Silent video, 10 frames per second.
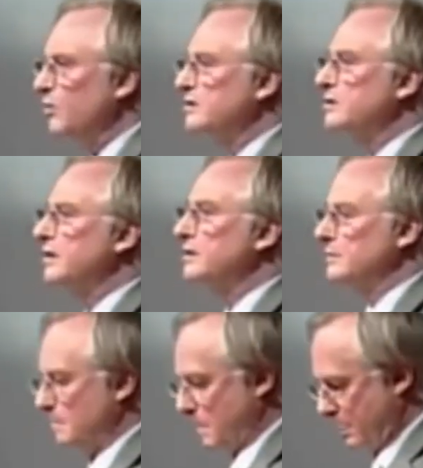Once
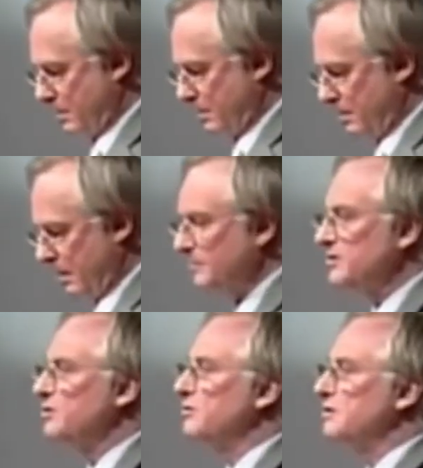again,
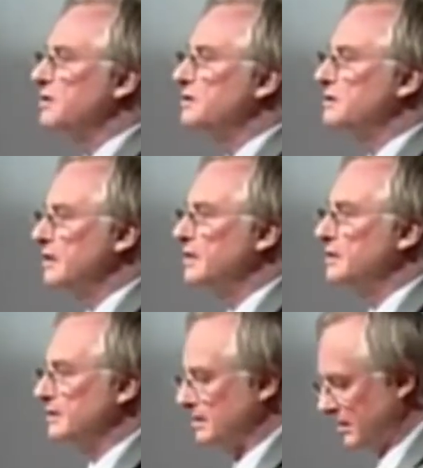I'm sorry to
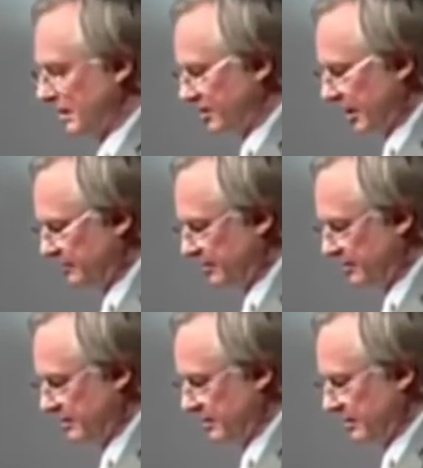take a sledgehammer